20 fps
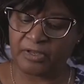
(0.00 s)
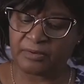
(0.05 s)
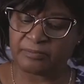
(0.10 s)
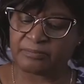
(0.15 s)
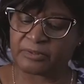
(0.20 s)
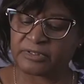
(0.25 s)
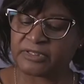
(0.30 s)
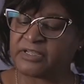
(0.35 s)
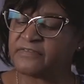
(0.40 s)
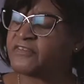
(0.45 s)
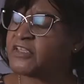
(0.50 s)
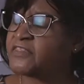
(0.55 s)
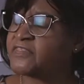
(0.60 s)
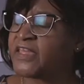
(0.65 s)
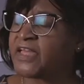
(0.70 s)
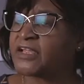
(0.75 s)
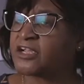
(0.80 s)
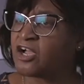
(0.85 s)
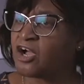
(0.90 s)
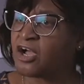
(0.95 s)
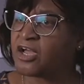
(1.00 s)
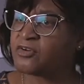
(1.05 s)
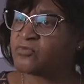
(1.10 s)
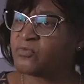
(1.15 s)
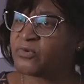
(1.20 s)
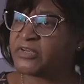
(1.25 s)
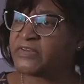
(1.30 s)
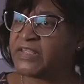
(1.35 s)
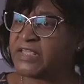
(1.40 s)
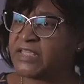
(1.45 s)
believing that God
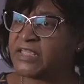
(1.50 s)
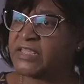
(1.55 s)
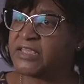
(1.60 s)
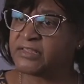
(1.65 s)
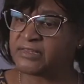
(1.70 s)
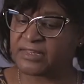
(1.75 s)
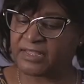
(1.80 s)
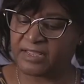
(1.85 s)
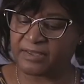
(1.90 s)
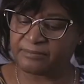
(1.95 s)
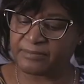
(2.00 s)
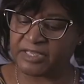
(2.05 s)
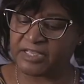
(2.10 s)
would heal him